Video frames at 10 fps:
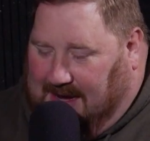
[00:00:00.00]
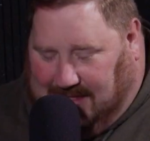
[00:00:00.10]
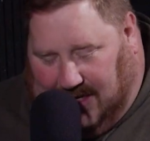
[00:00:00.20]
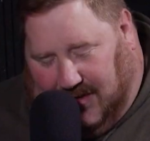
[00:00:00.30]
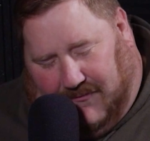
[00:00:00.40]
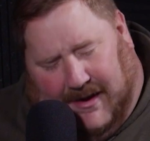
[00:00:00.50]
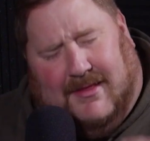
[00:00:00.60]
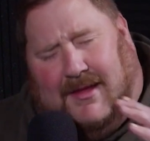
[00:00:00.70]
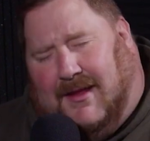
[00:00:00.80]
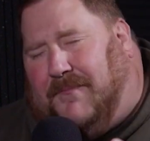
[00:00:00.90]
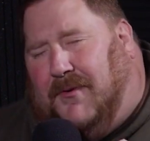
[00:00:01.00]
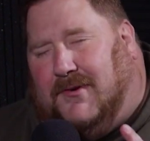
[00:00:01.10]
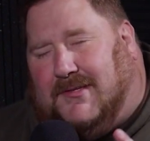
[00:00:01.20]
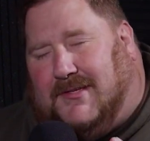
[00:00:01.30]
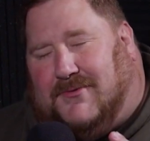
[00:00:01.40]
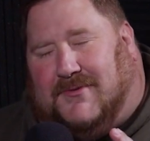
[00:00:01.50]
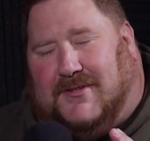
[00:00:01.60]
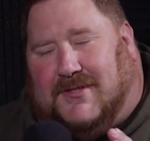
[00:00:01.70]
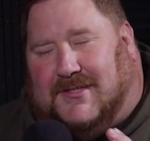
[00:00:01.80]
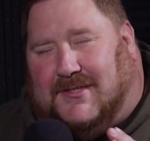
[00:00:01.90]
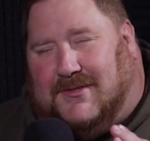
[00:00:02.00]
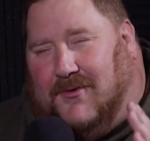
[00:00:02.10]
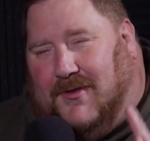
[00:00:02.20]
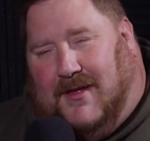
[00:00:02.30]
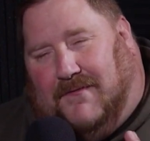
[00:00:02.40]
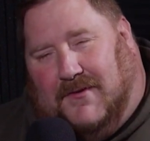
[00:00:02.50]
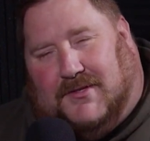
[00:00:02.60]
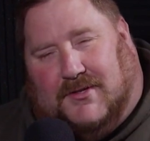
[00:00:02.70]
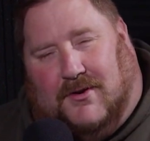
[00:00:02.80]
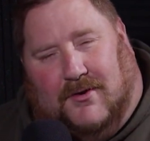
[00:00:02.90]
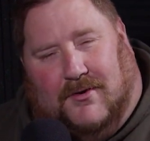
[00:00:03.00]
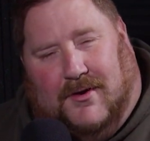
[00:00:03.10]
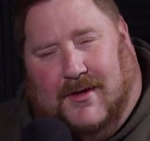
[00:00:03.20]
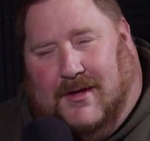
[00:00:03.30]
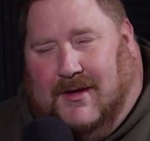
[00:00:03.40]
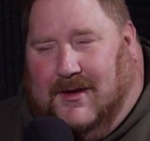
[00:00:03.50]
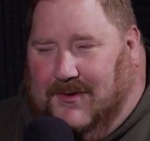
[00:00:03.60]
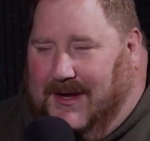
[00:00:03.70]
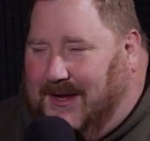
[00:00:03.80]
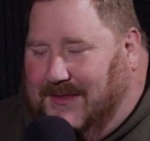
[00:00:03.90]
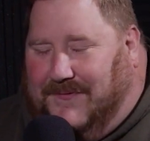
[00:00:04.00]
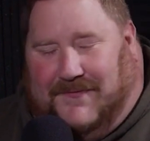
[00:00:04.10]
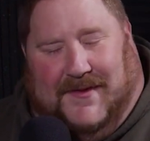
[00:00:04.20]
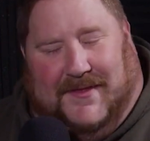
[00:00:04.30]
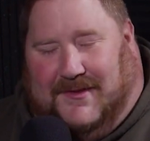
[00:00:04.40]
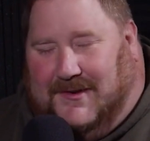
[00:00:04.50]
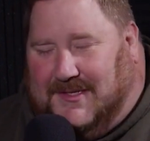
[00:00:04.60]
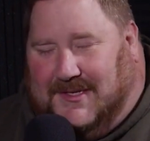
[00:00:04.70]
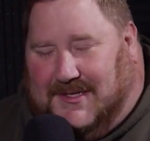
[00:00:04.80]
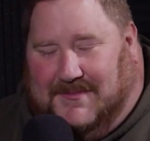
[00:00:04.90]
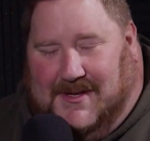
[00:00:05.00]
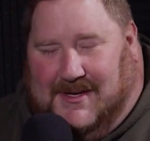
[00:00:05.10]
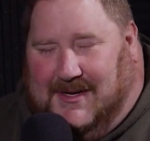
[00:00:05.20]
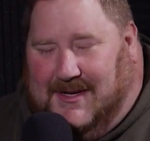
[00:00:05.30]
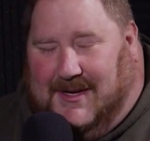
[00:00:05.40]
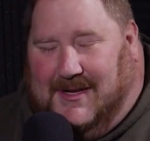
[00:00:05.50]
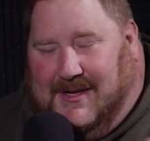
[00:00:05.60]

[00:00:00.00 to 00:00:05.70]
I think if Pulisic would have just scored that first goal, like in the 5th or 6th minute, like